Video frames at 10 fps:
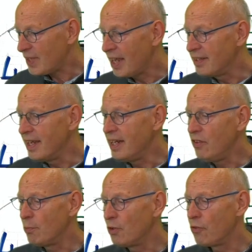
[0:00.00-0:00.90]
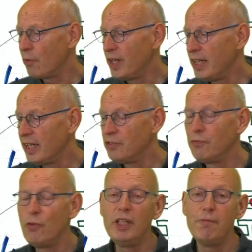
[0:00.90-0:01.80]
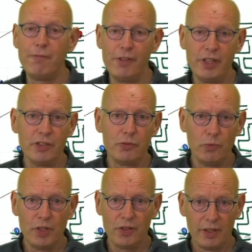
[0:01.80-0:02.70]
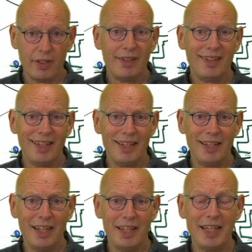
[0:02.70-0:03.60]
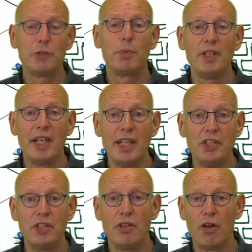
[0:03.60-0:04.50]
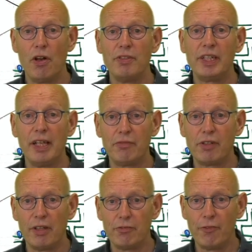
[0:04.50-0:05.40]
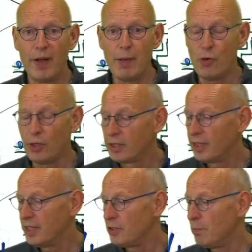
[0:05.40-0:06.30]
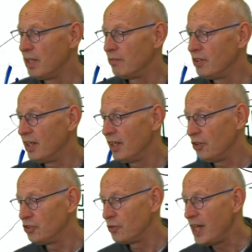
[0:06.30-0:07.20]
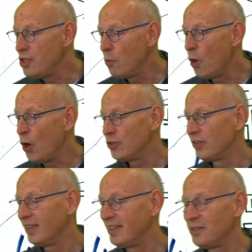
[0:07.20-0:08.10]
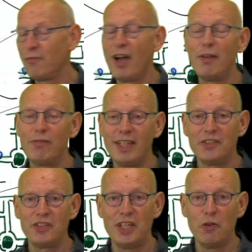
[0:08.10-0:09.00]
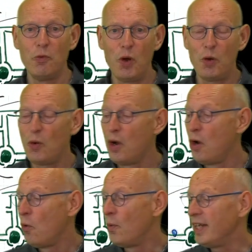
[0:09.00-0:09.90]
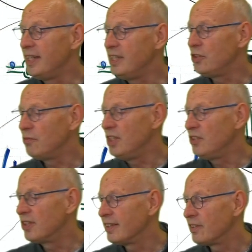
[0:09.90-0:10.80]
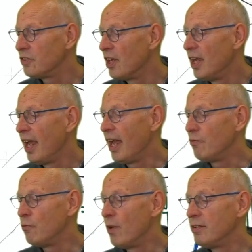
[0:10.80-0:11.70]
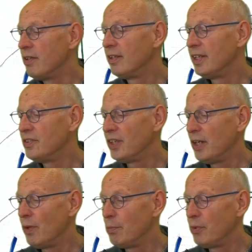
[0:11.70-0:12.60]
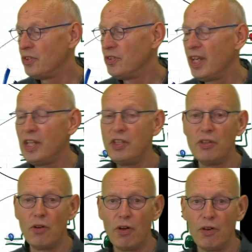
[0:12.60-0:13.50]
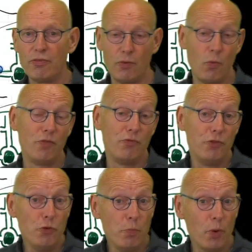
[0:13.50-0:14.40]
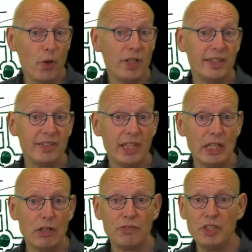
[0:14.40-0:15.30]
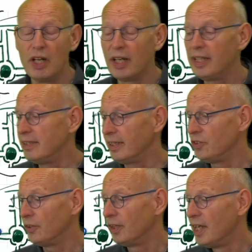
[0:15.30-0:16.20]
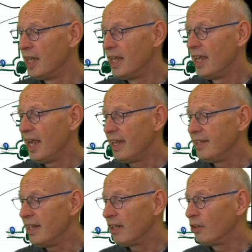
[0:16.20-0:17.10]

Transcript: And day number 3 is fully filled with an explanation of the CAFCR framework. It's a bit of a strange word, 5 letters in a row, where each of these letters have one, let's say, representation of one viewpoint, let's say, of the architecture. And they are